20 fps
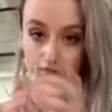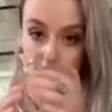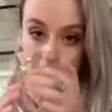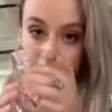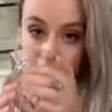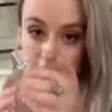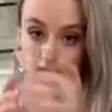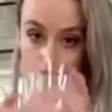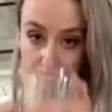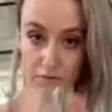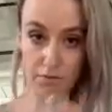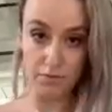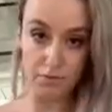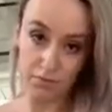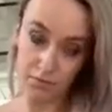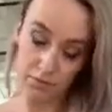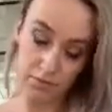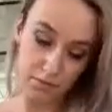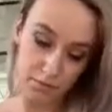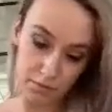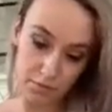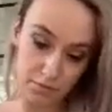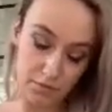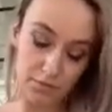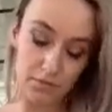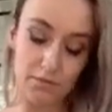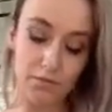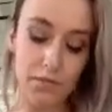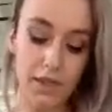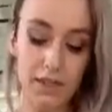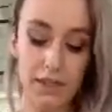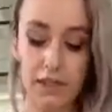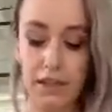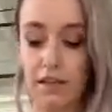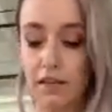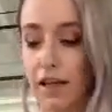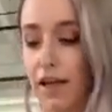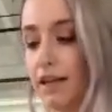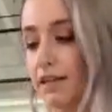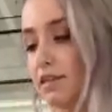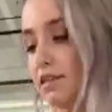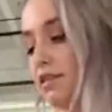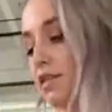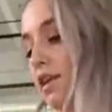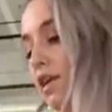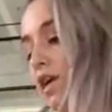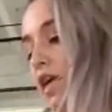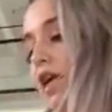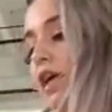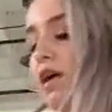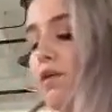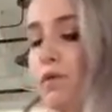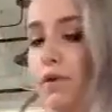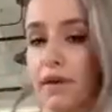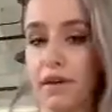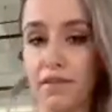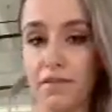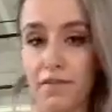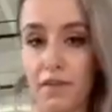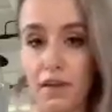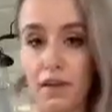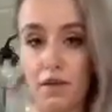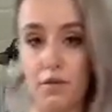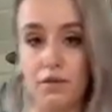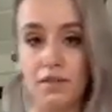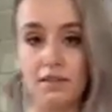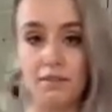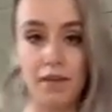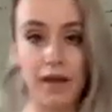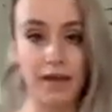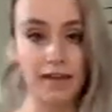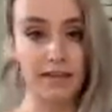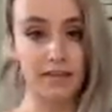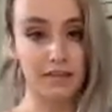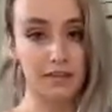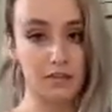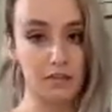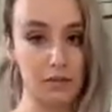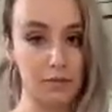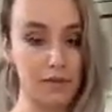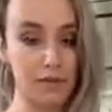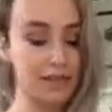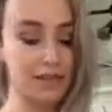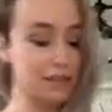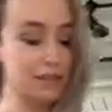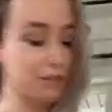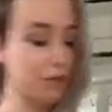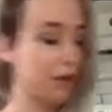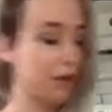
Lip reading: our mixing glass. We're going to fill it with some ice. So let me get some